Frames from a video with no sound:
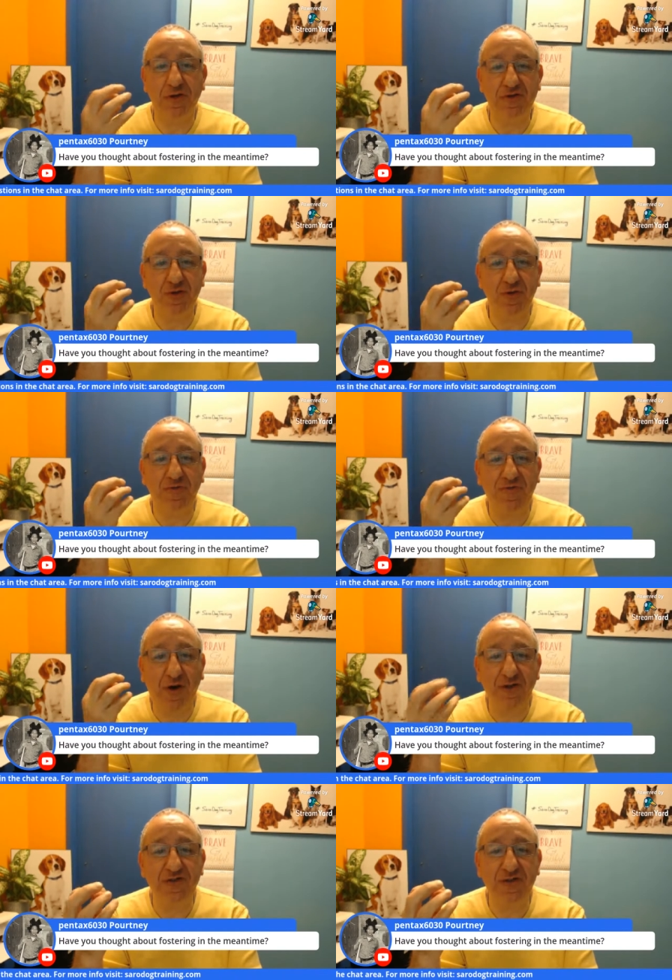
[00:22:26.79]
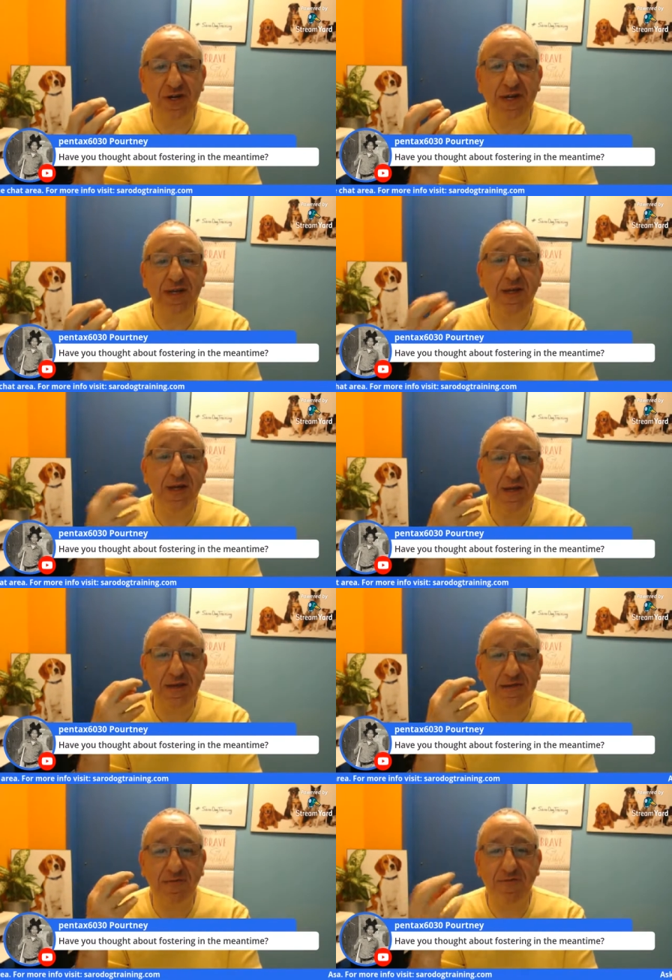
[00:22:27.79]
So fostering
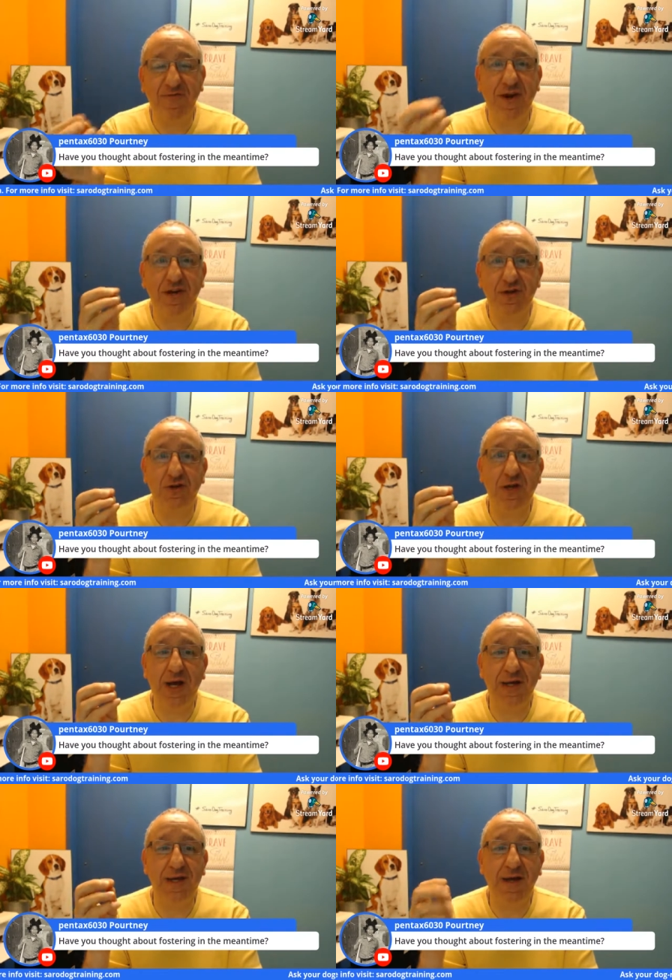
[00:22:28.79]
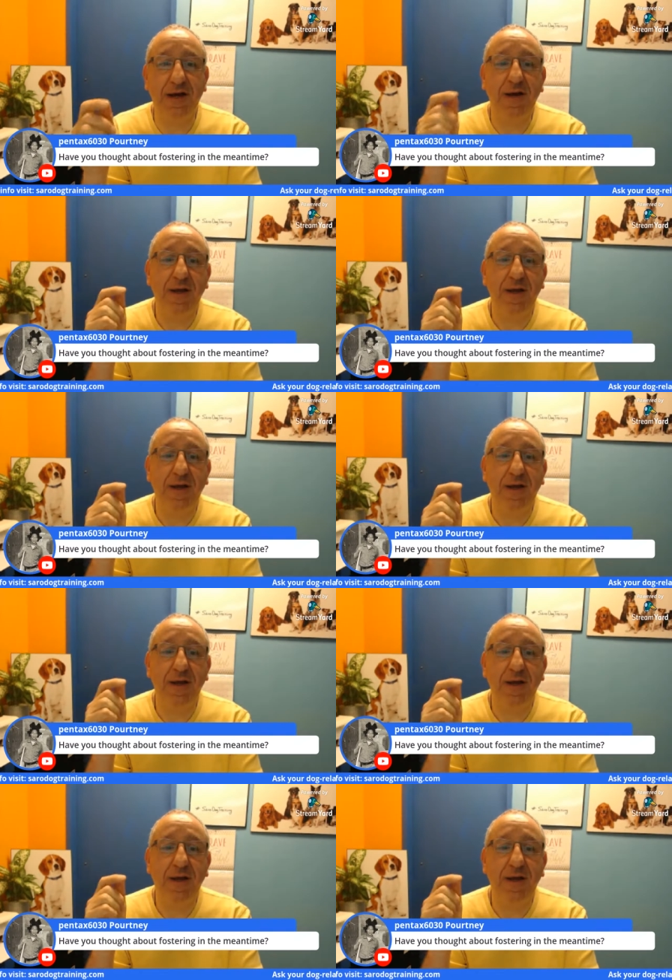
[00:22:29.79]
is a very good idea.